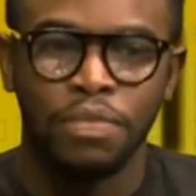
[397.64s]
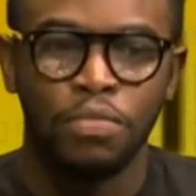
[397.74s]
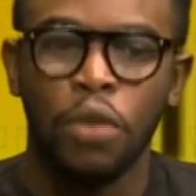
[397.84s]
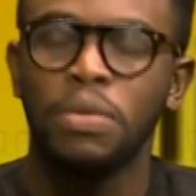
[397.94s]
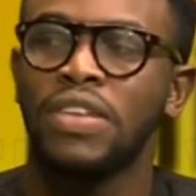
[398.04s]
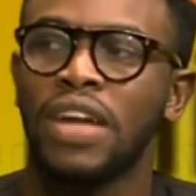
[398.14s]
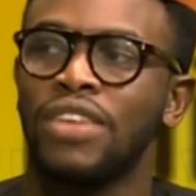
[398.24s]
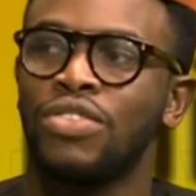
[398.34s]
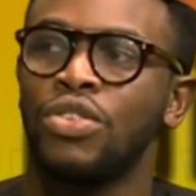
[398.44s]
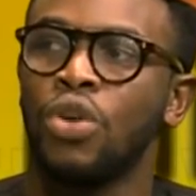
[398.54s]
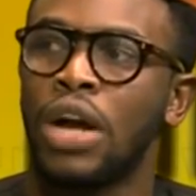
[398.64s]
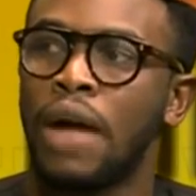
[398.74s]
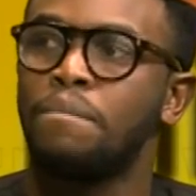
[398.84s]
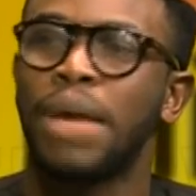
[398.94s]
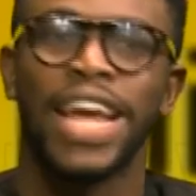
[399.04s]
publicize your
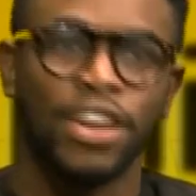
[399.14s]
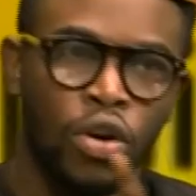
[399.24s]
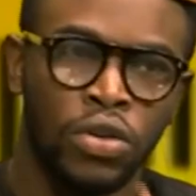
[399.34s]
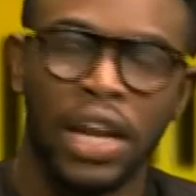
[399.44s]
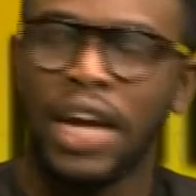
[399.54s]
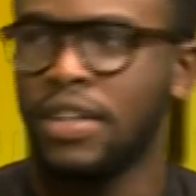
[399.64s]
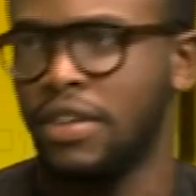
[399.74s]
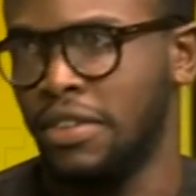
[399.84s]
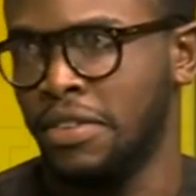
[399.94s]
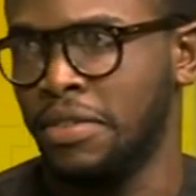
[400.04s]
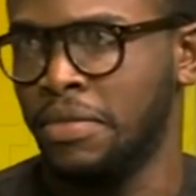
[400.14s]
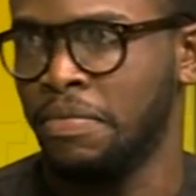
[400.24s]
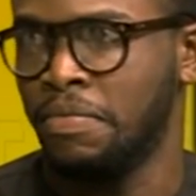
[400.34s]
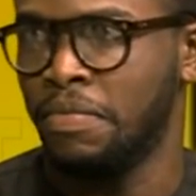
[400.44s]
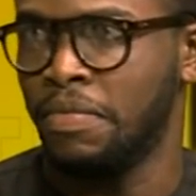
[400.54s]
campaign online.
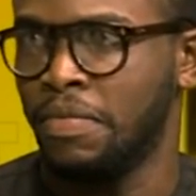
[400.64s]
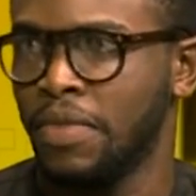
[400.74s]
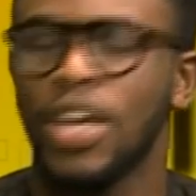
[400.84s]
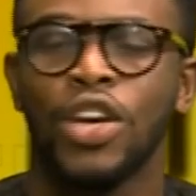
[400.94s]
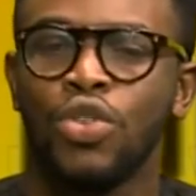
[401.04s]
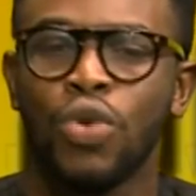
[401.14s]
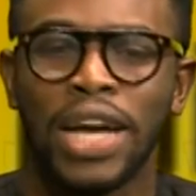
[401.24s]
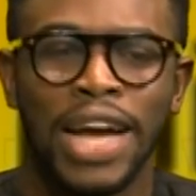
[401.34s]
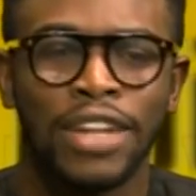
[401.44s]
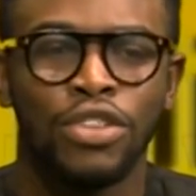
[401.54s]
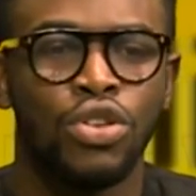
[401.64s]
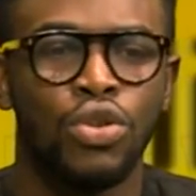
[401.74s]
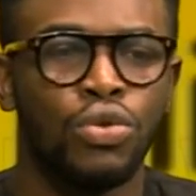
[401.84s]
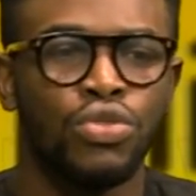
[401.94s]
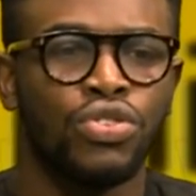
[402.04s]
You can't
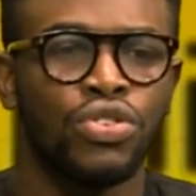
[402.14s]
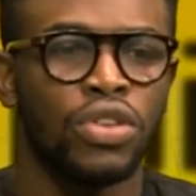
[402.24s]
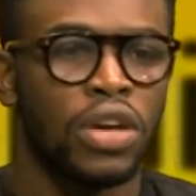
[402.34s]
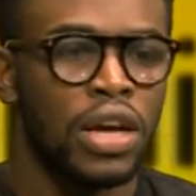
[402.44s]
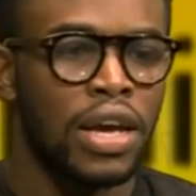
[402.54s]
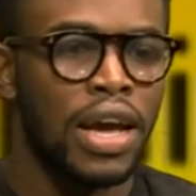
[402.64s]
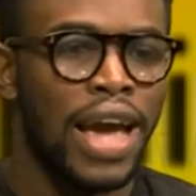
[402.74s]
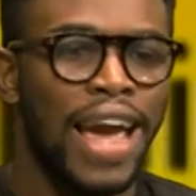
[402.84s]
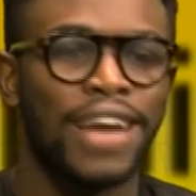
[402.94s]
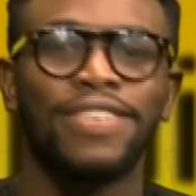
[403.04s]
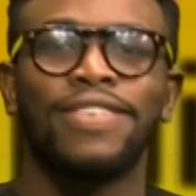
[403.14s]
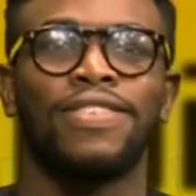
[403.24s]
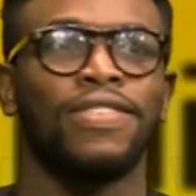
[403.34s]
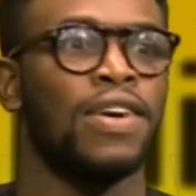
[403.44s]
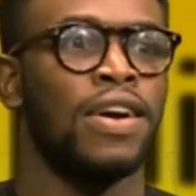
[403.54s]
use
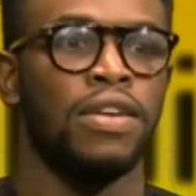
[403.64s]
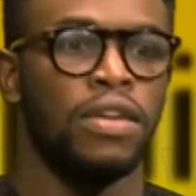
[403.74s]
extravagant